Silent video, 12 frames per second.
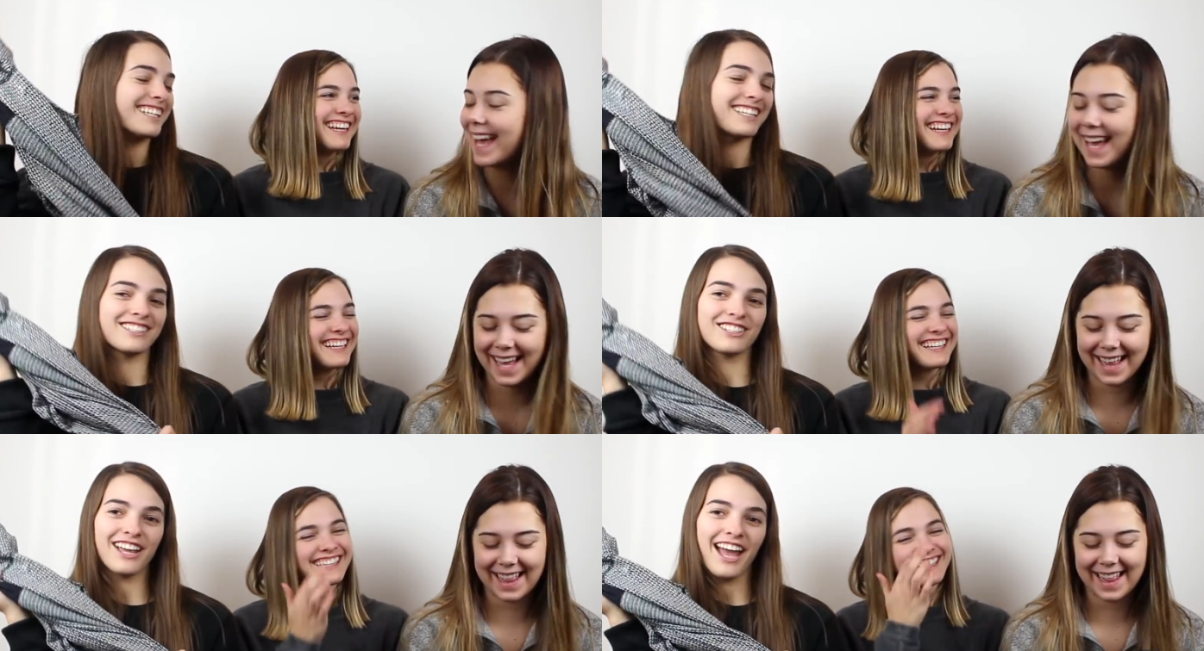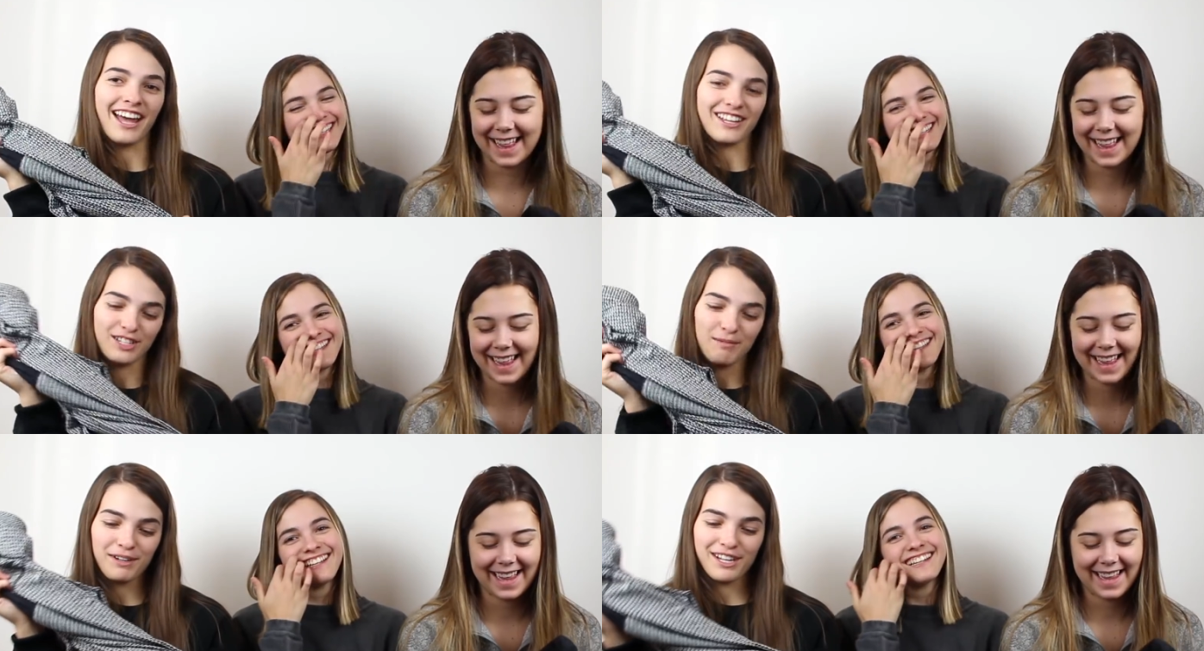Speaker 1: in. Yeah,
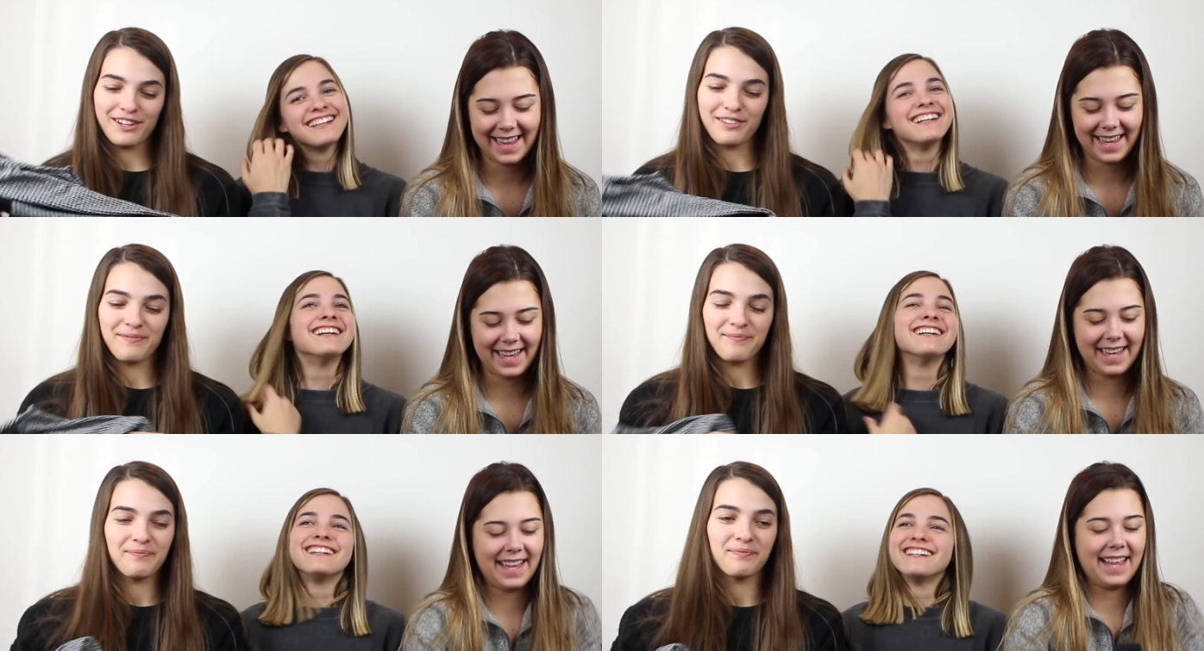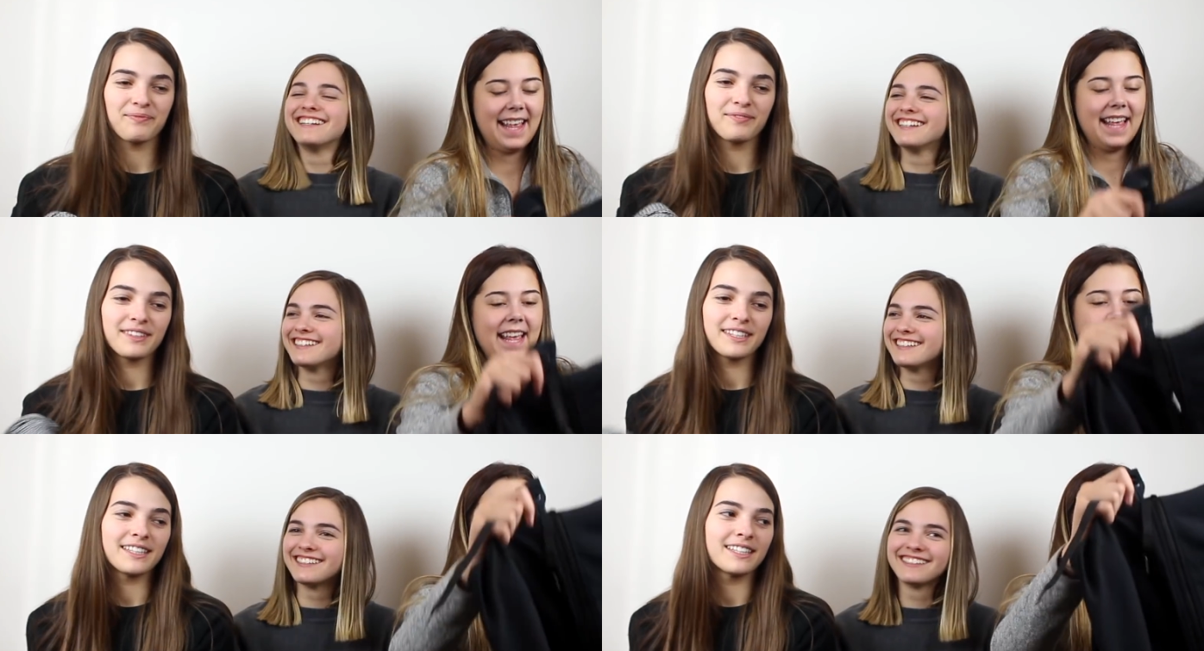super cute.
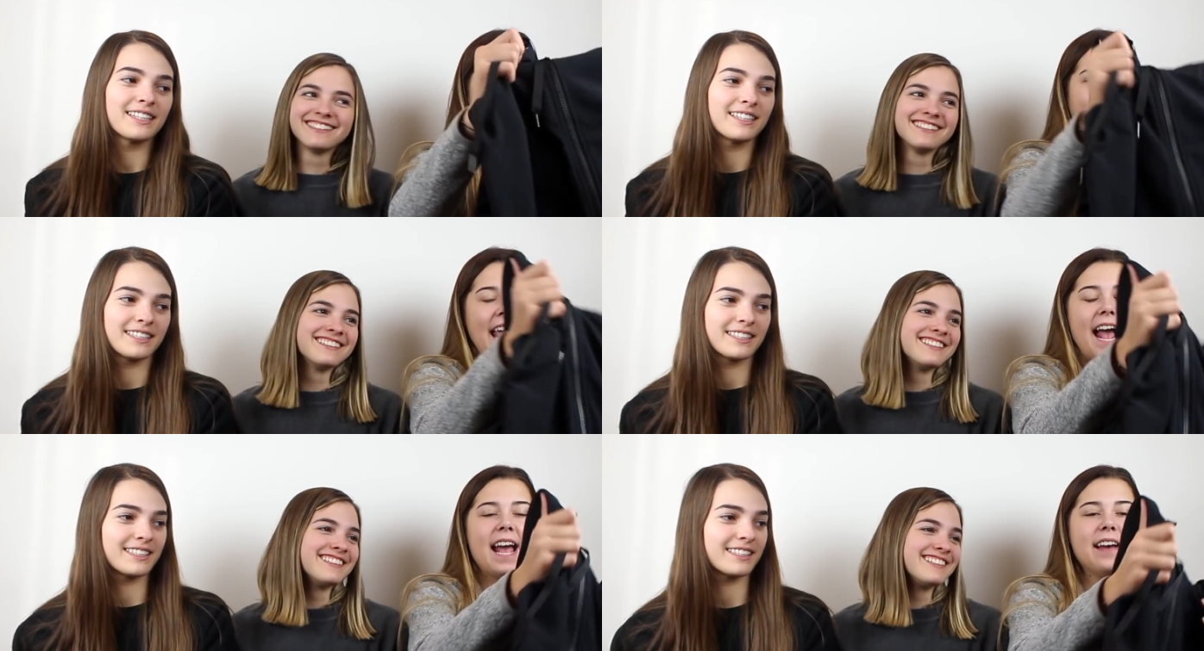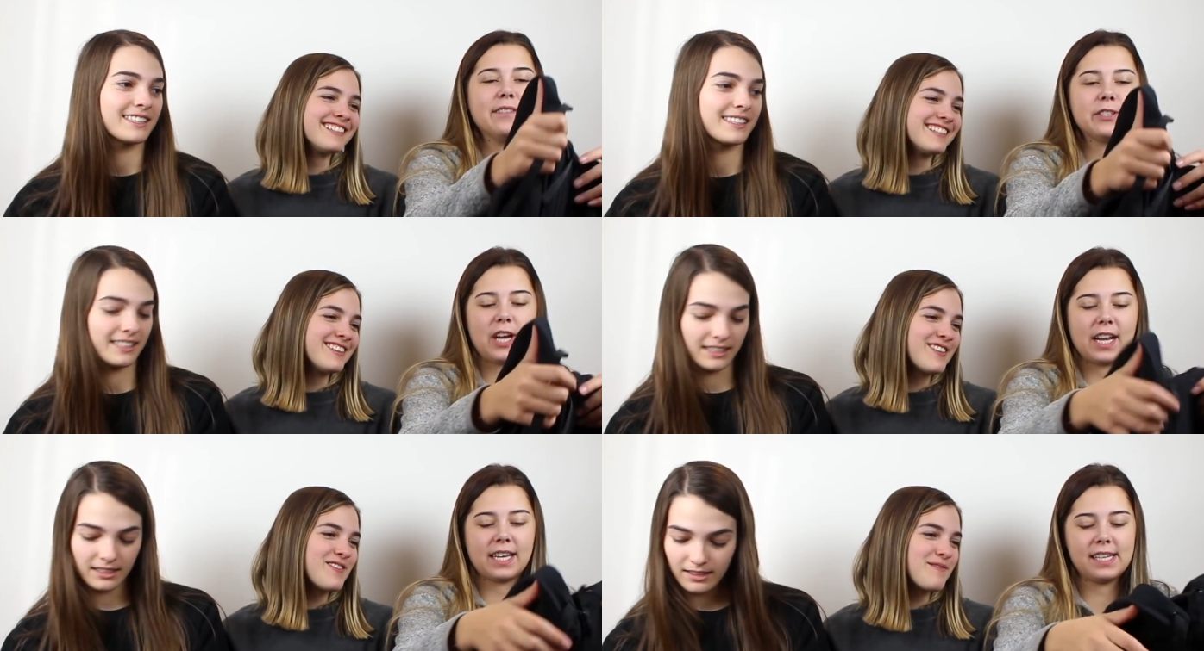
Speaker 2: Okay, I have a
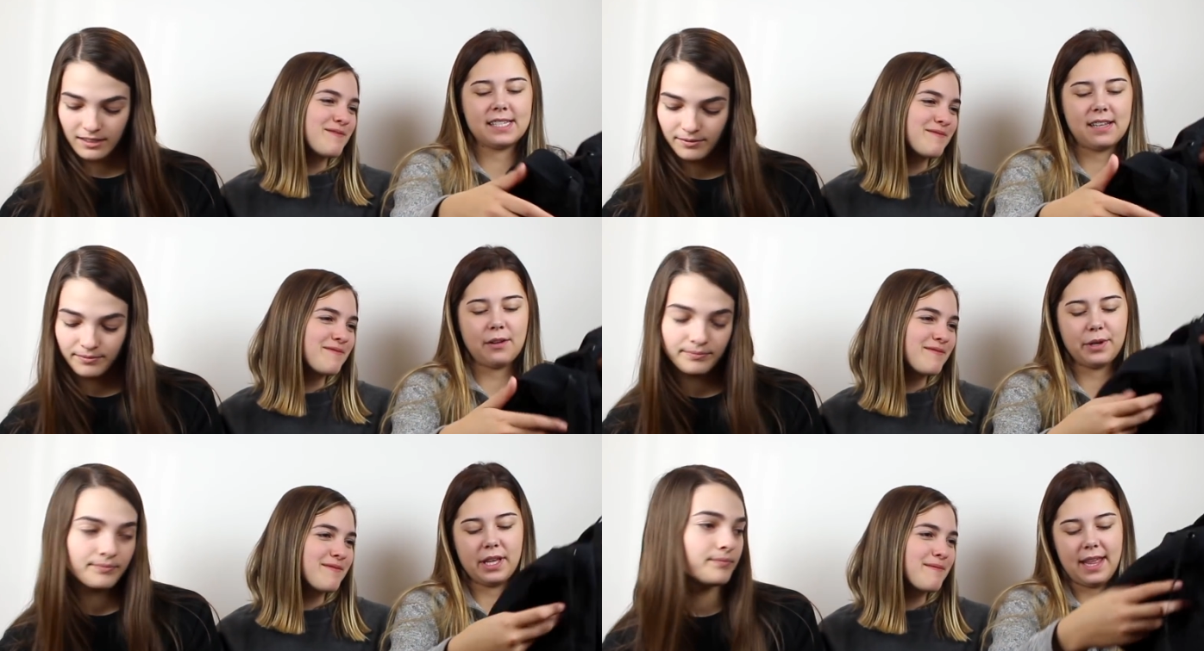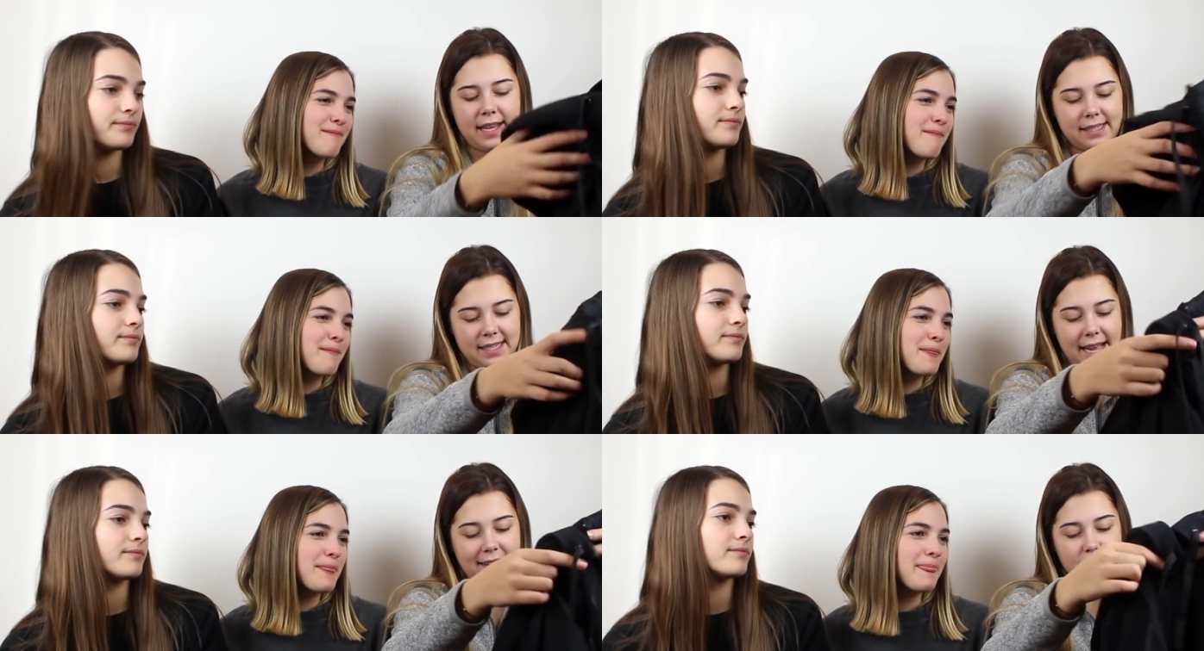jacket, it's not really that
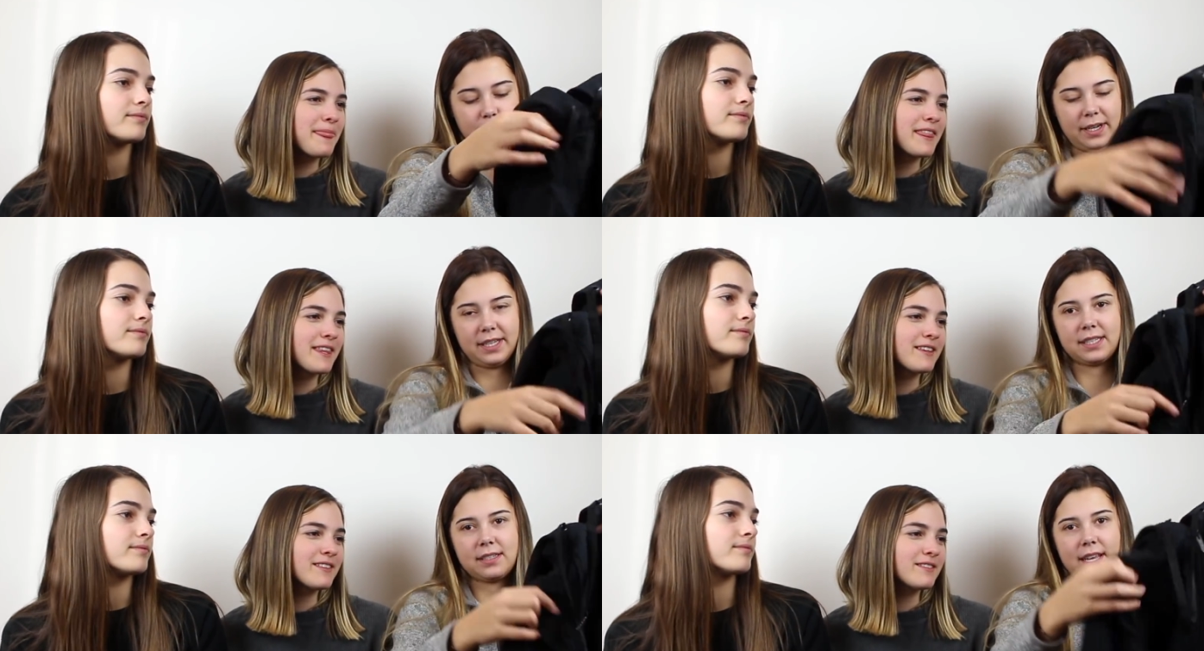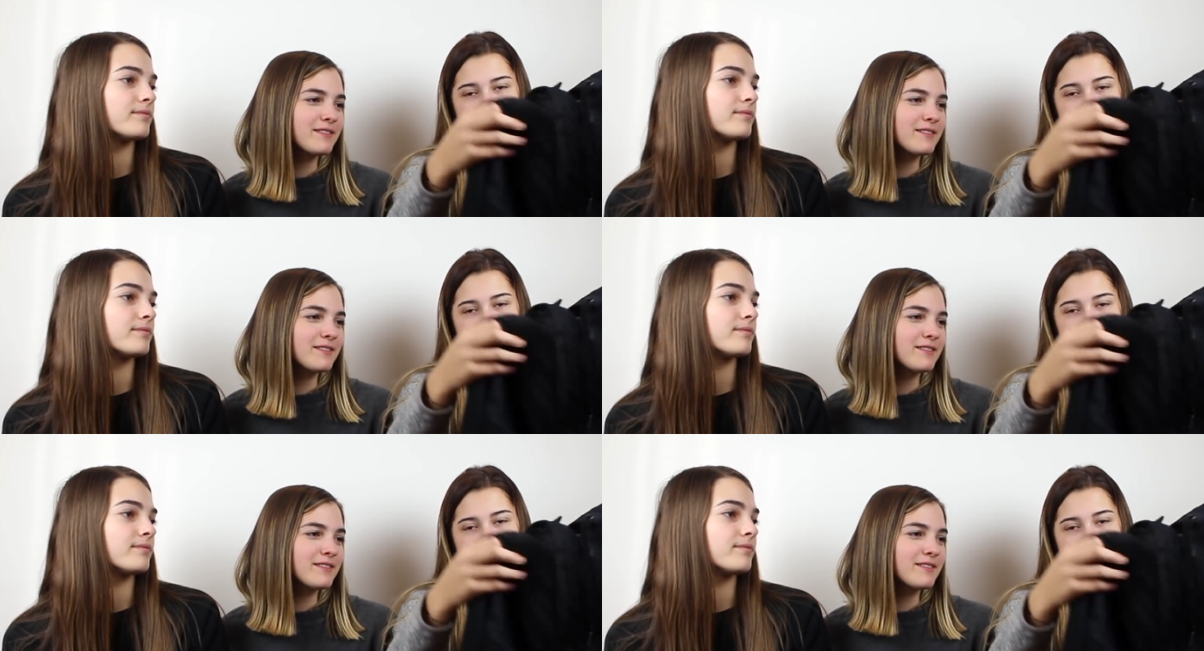style, but it's